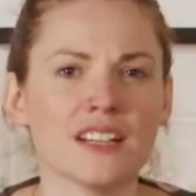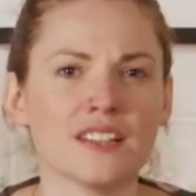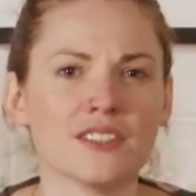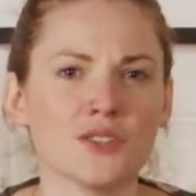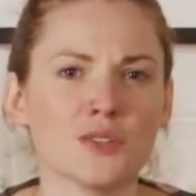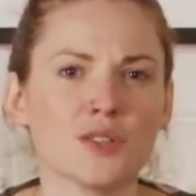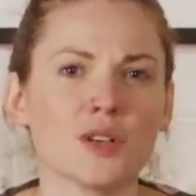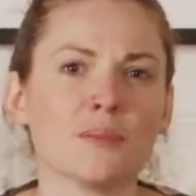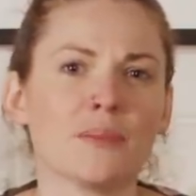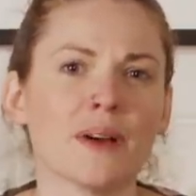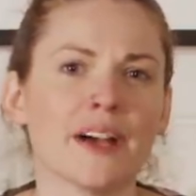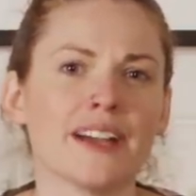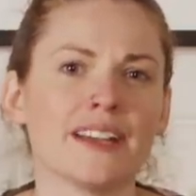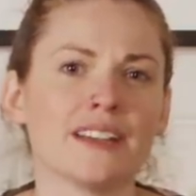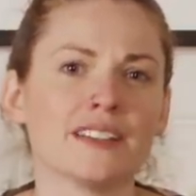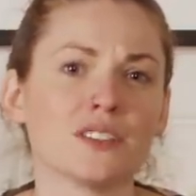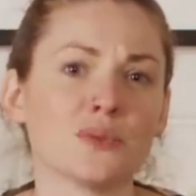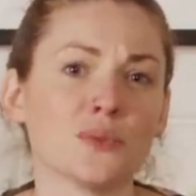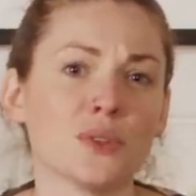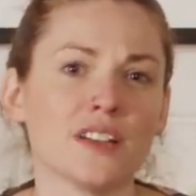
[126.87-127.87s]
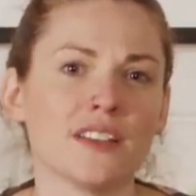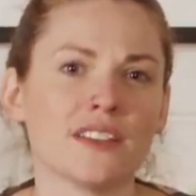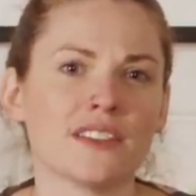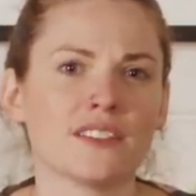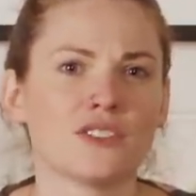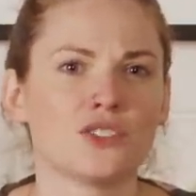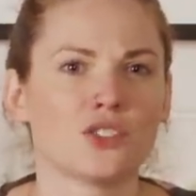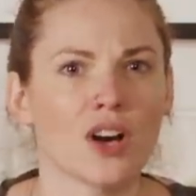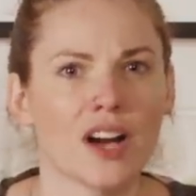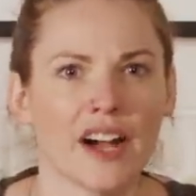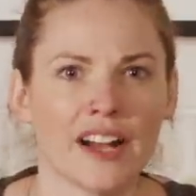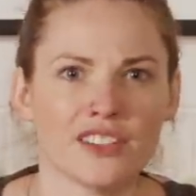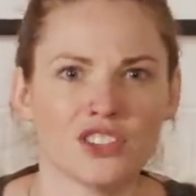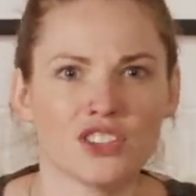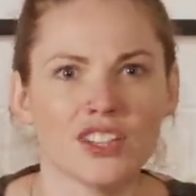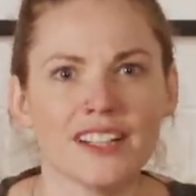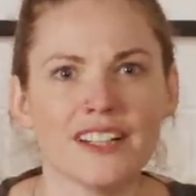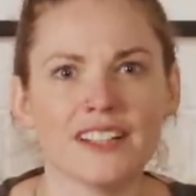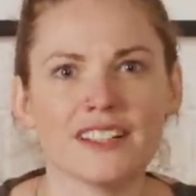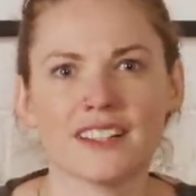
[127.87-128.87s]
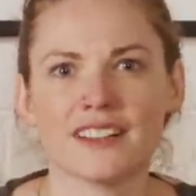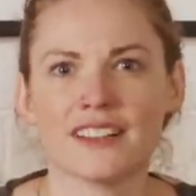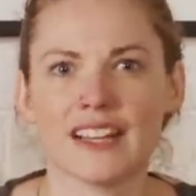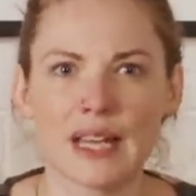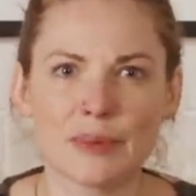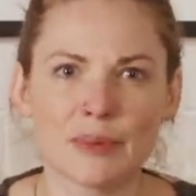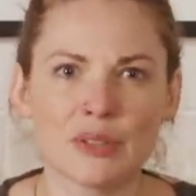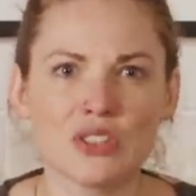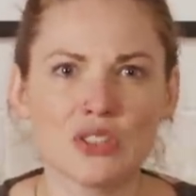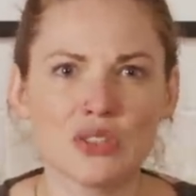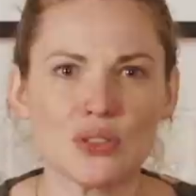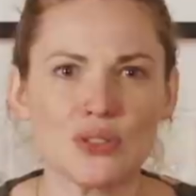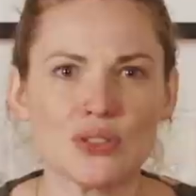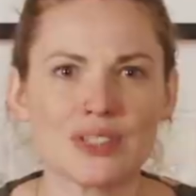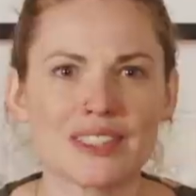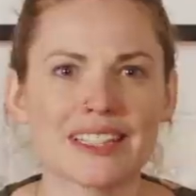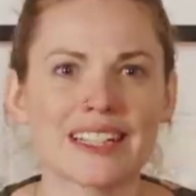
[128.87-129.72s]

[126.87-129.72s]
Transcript: so combined with dry gin and lemon juice,